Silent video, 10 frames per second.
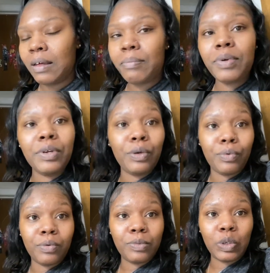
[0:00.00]
beauty
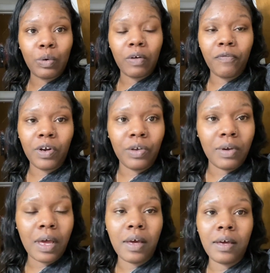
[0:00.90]
room tour for you
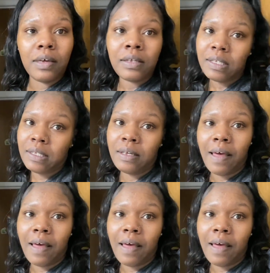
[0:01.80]
guys.